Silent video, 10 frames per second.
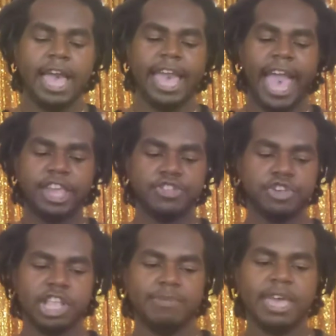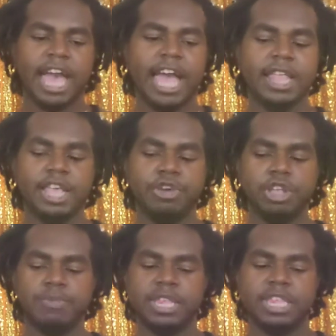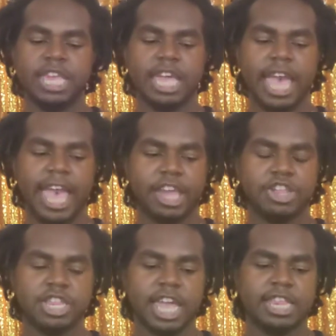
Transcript: Actions are going to be highlighted. You're going to be seeing actions.